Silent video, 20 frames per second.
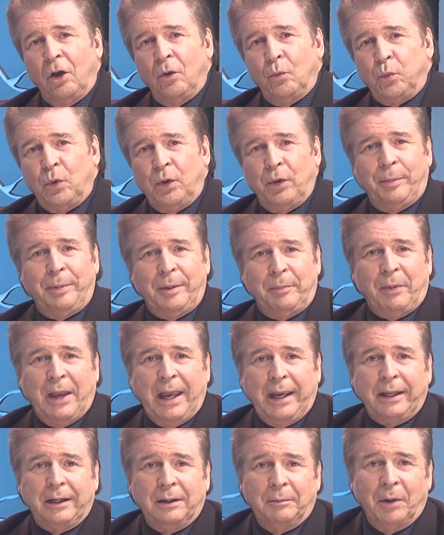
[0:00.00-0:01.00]
we'll be
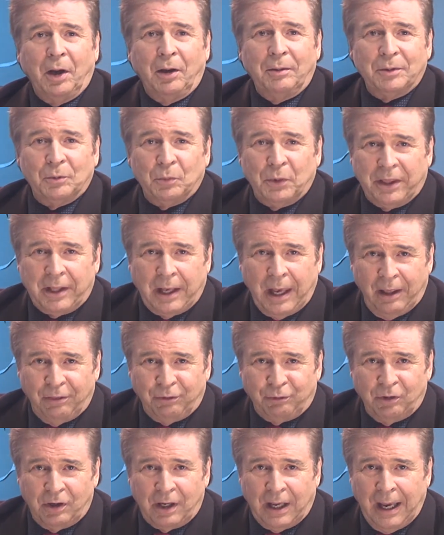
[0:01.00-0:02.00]
back in a moment with
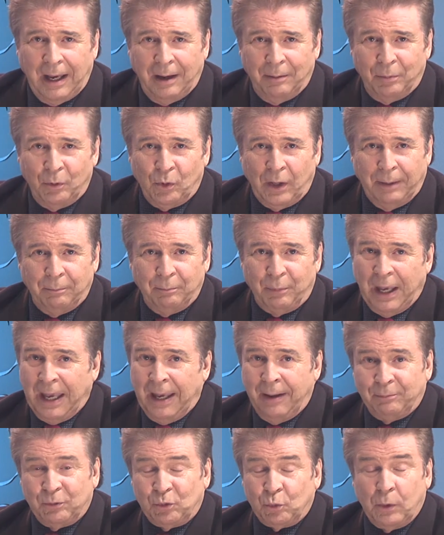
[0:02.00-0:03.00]
Catherine Campbell, and
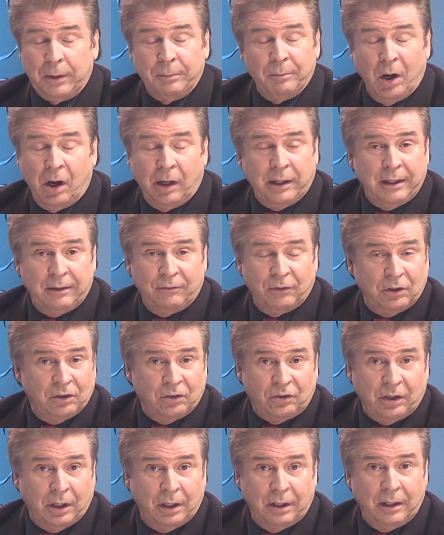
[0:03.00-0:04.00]
perhaps we might even
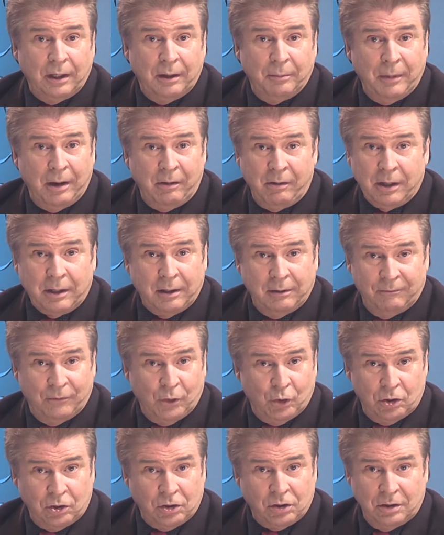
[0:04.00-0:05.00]
see the American
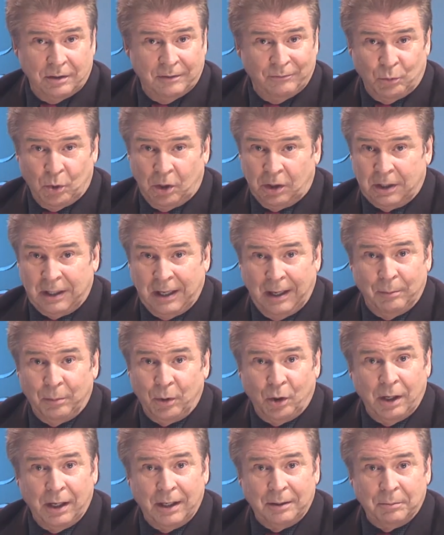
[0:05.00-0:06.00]
version of what
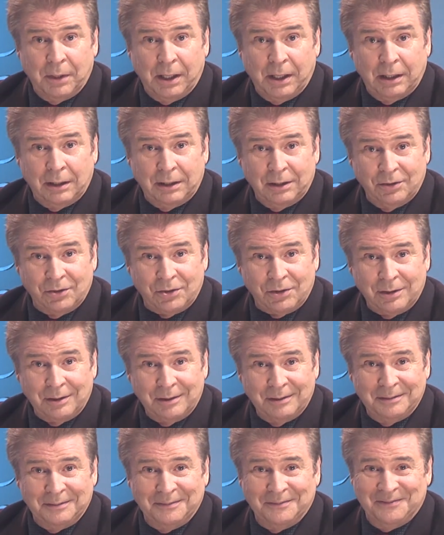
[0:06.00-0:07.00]
cabaret means.
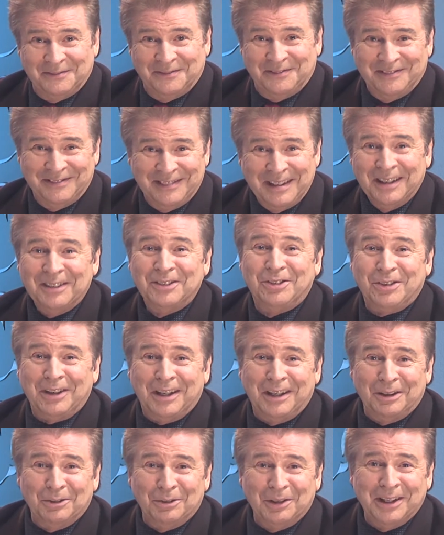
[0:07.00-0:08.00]

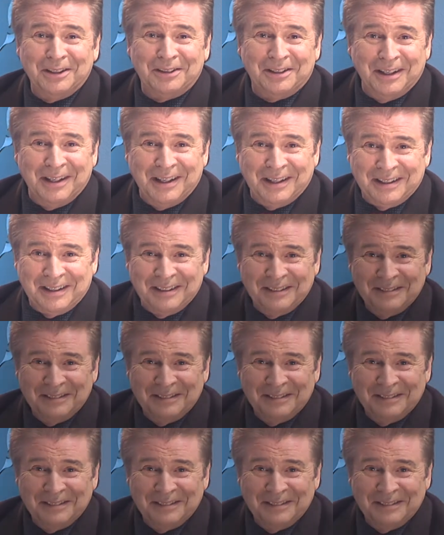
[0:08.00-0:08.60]
See you in a tick.